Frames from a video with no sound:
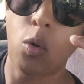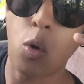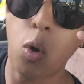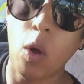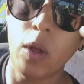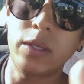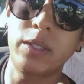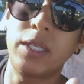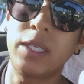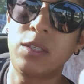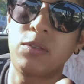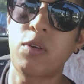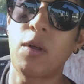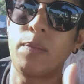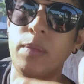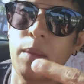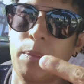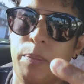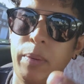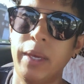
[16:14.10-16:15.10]
caused this
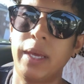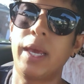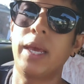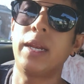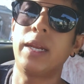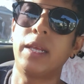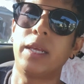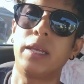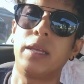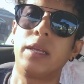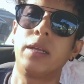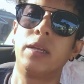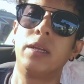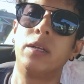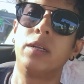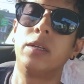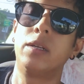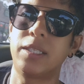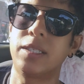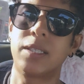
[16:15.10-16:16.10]
from the beginning,
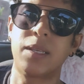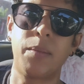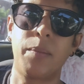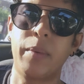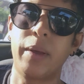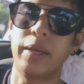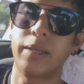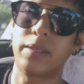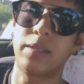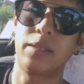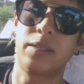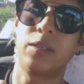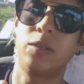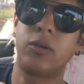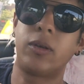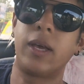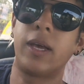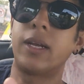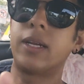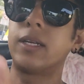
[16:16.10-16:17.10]
this is a mess.
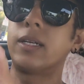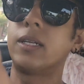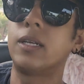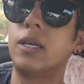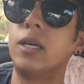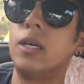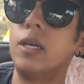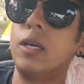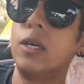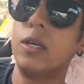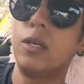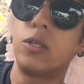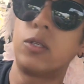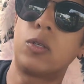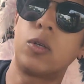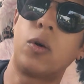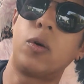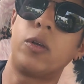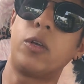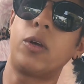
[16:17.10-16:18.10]
You get it?
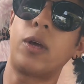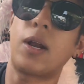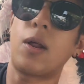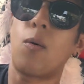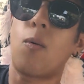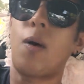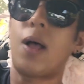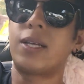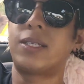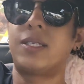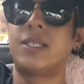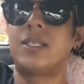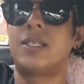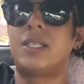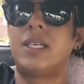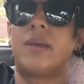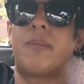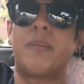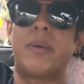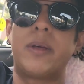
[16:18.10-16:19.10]
So you gotta watch this
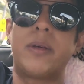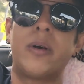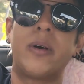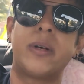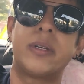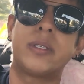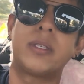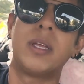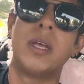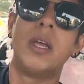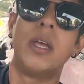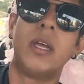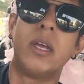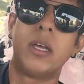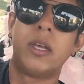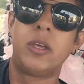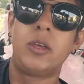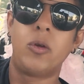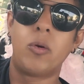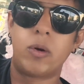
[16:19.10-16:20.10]
thing because
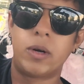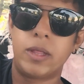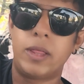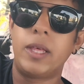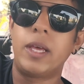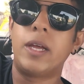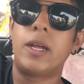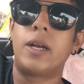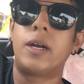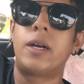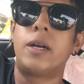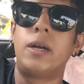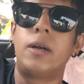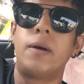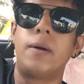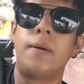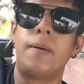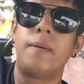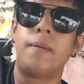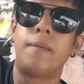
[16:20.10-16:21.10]
you're there,
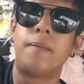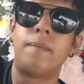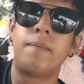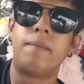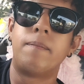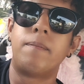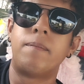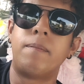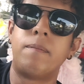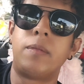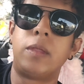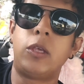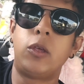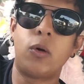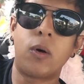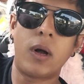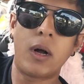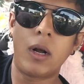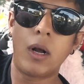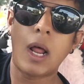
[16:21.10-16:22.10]

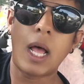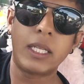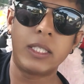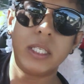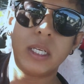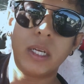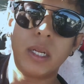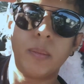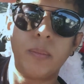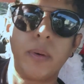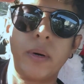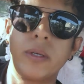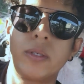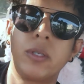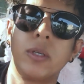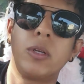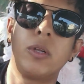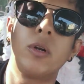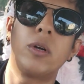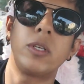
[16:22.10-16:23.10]
you're a logical
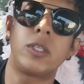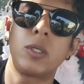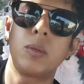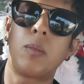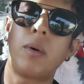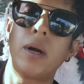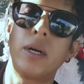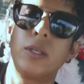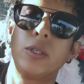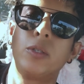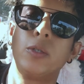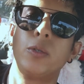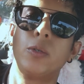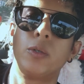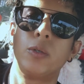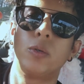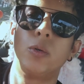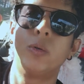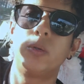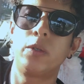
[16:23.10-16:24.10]
person, you're a smart
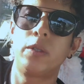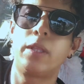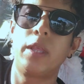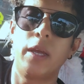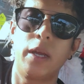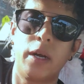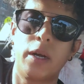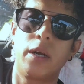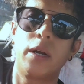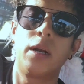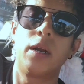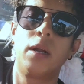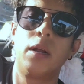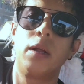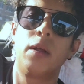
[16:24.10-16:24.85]
dude who's there,